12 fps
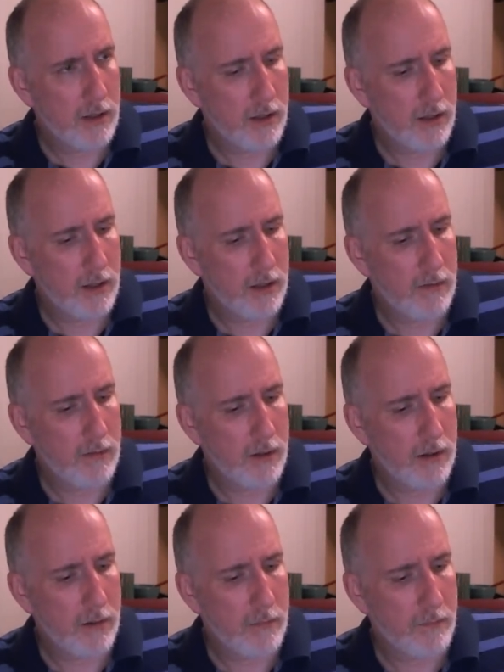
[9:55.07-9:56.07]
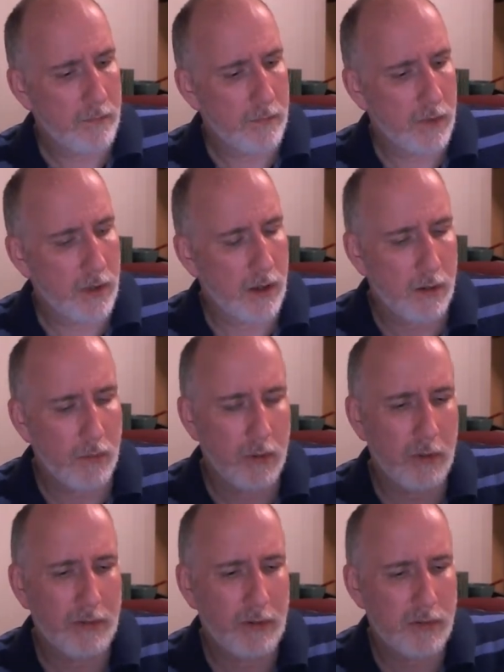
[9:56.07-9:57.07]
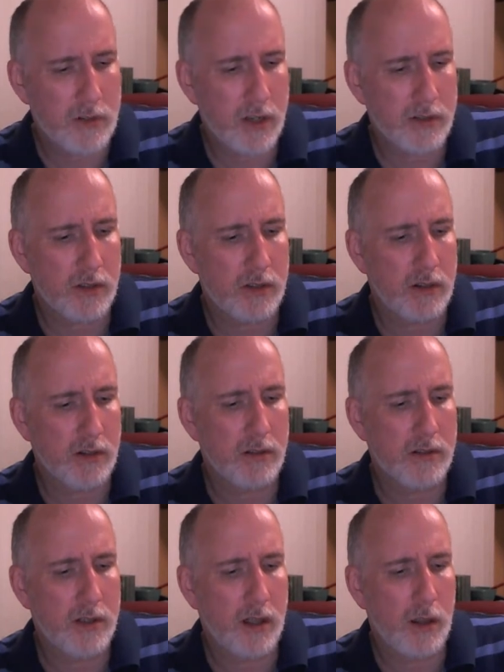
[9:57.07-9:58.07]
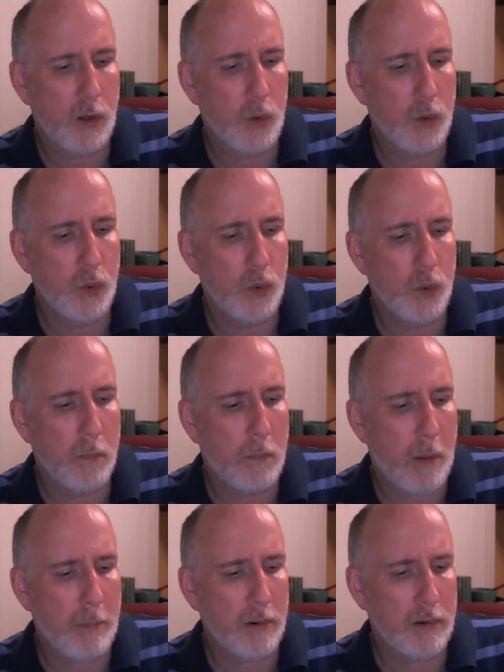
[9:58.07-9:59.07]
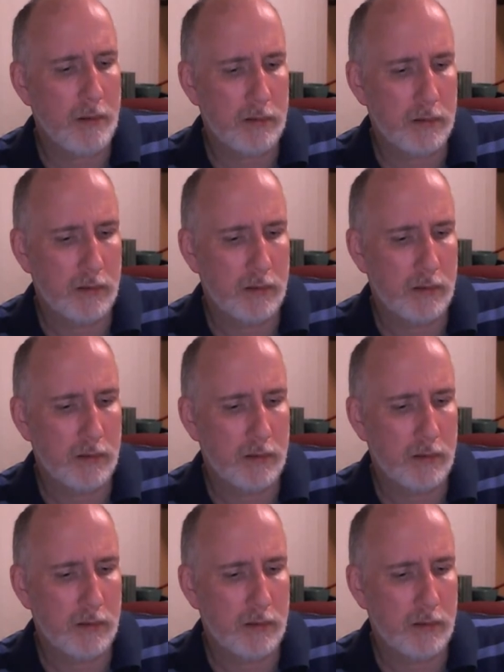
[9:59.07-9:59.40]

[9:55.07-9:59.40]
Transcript: and um, one of my favorite tracks on here is uh, Lou Popper,